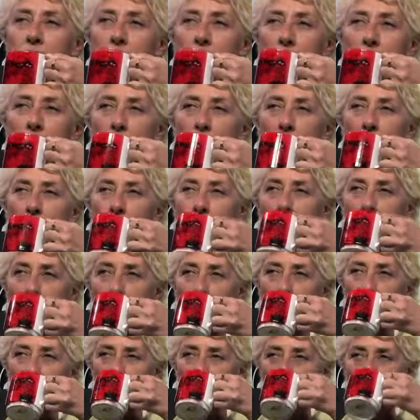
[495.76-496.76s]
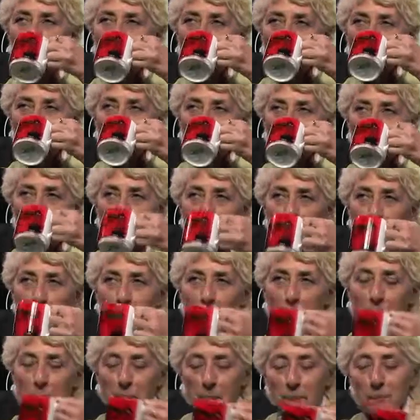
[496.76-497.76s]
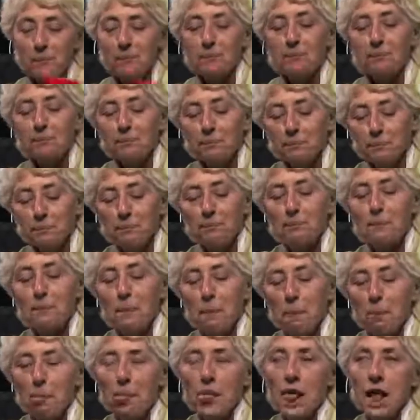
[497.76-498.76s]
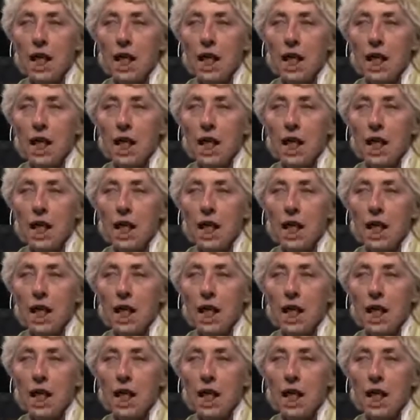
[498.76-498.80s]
a battle, it was a ritual between a prince and a king.